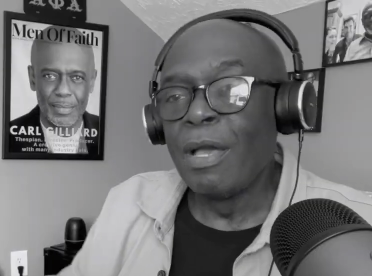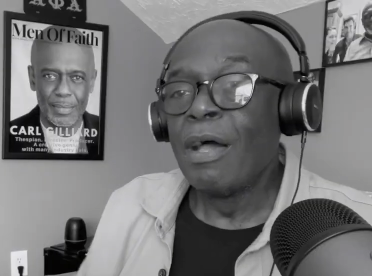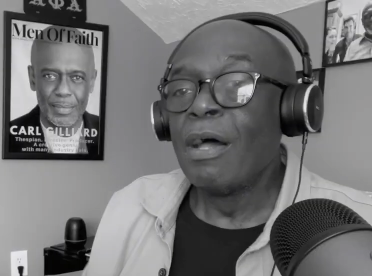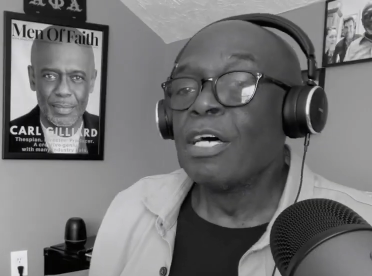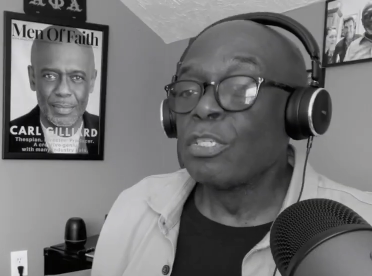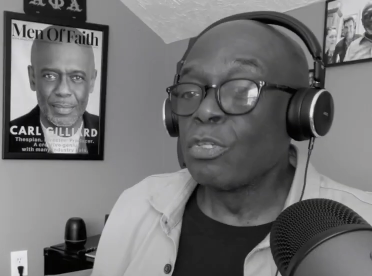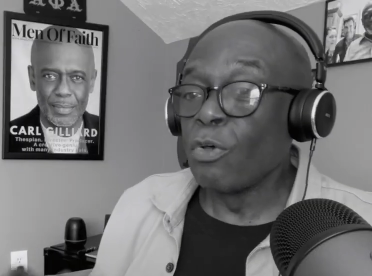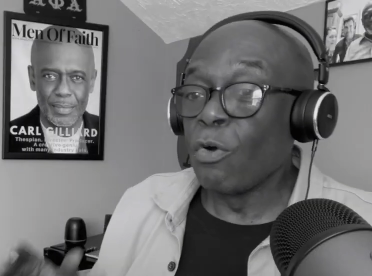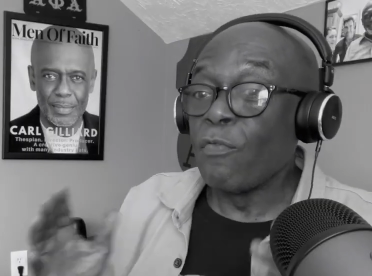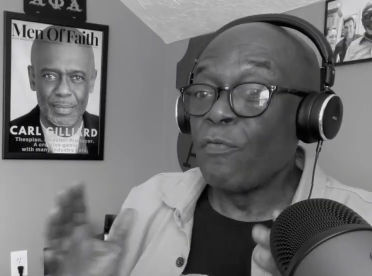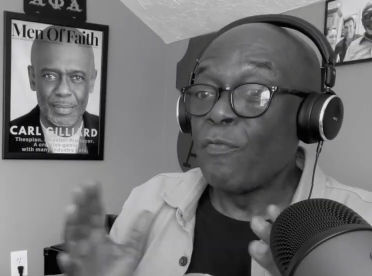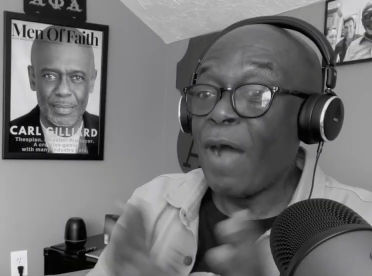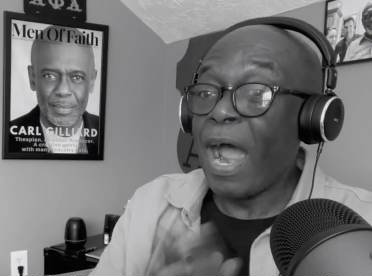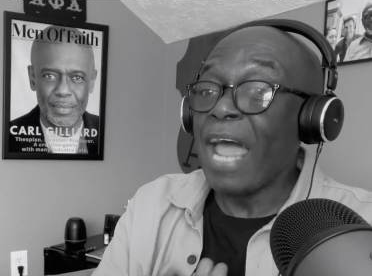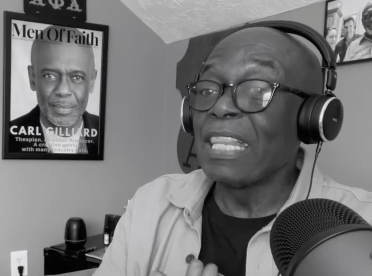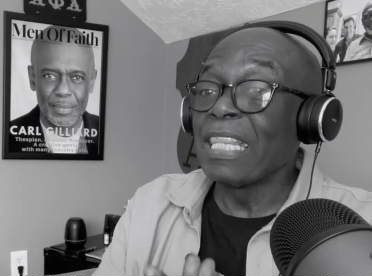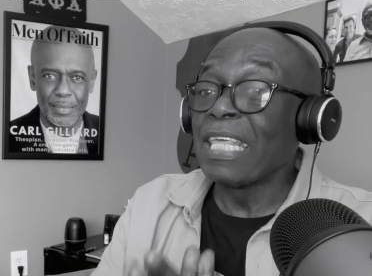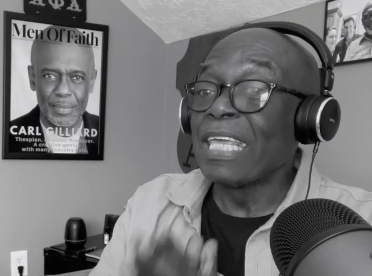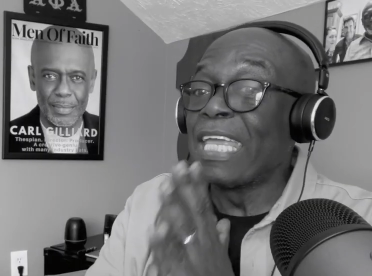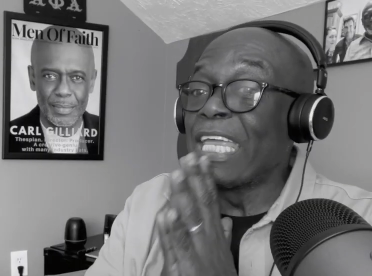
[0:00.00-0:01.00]
Speaker 1: So
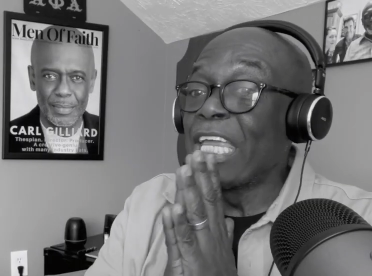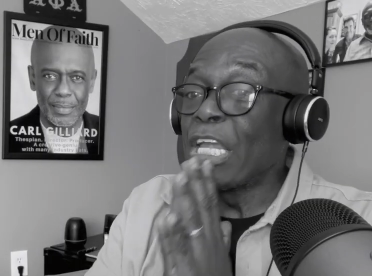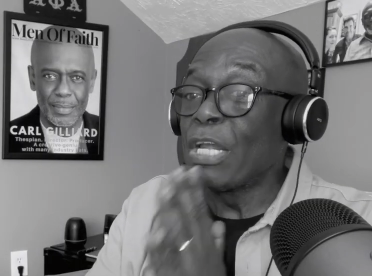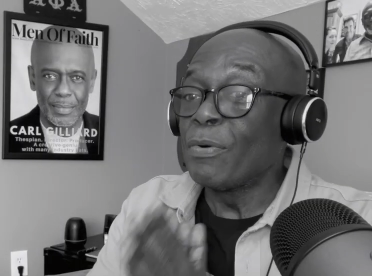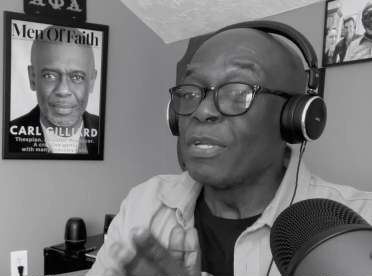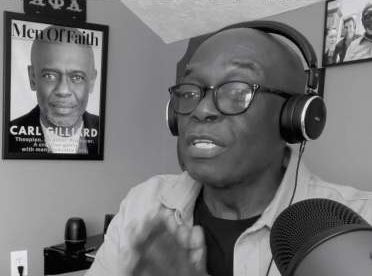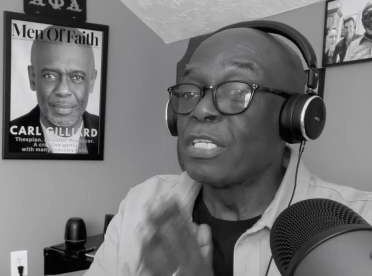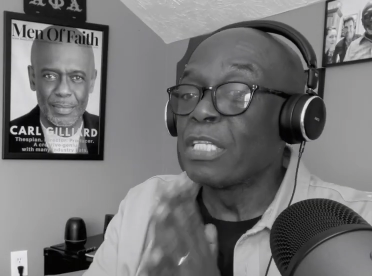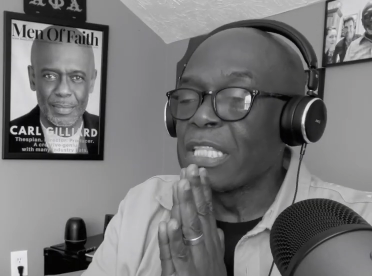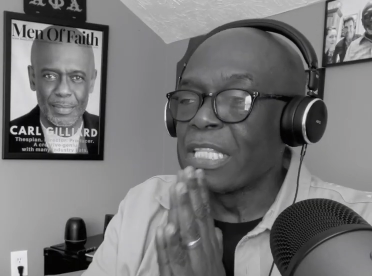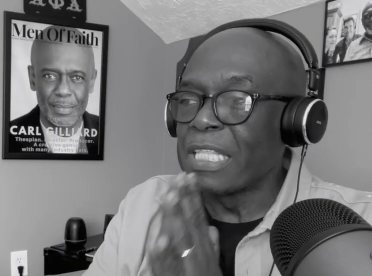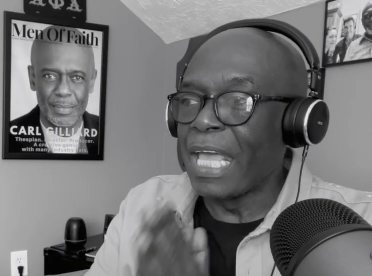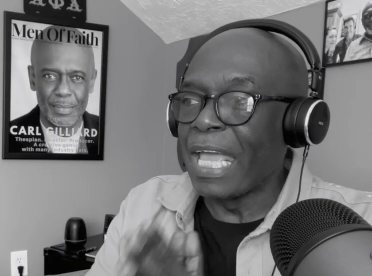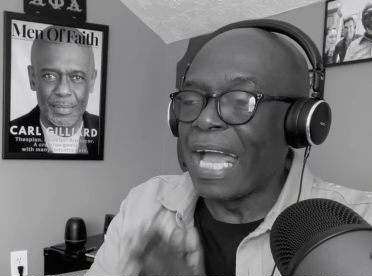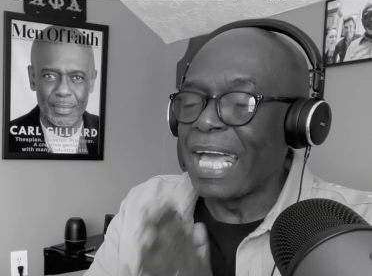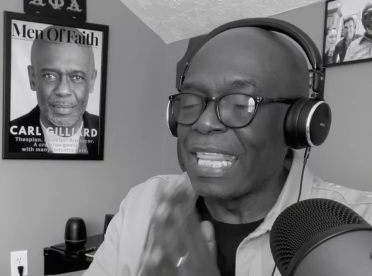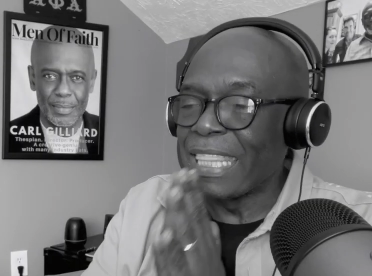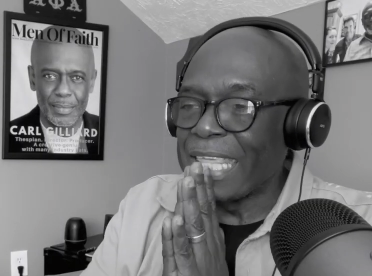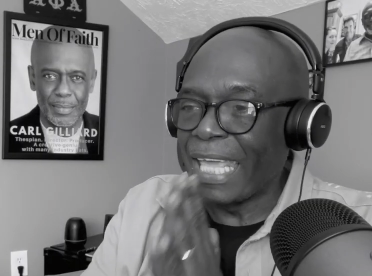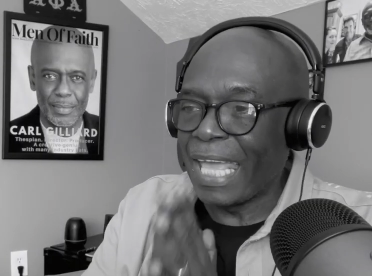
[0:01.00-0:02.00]
finally, here is the thing
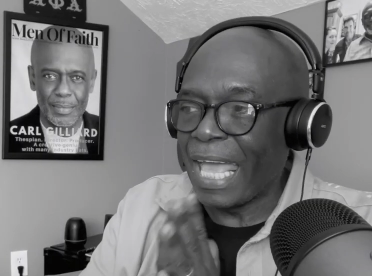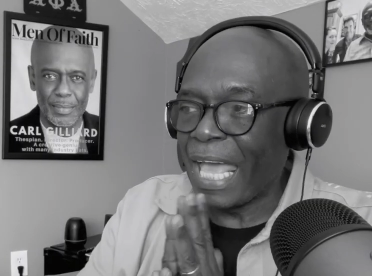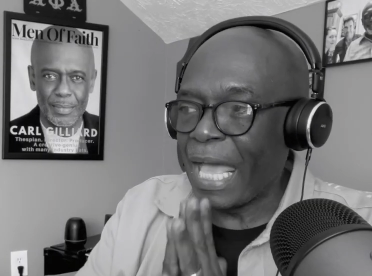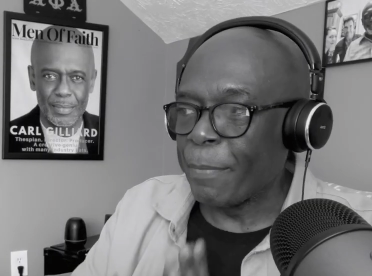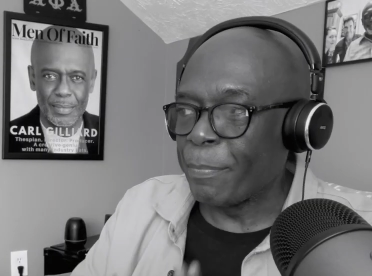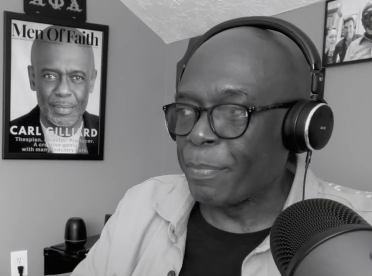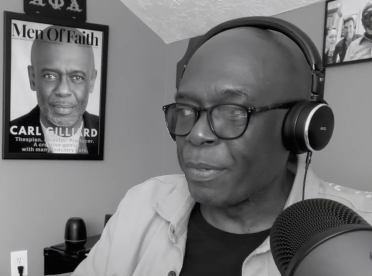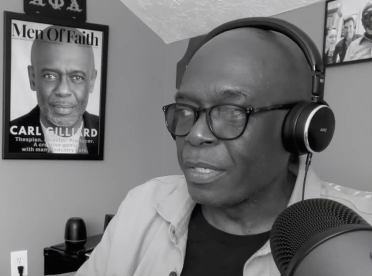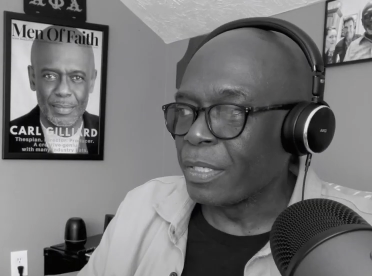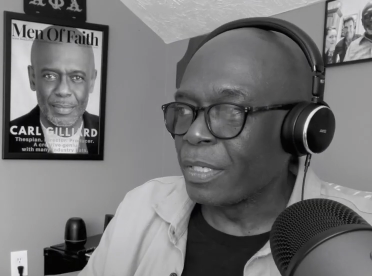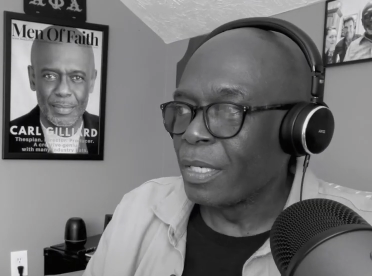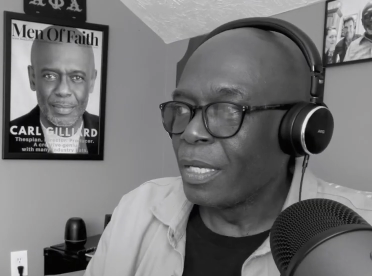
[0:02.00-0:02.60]
I think happened.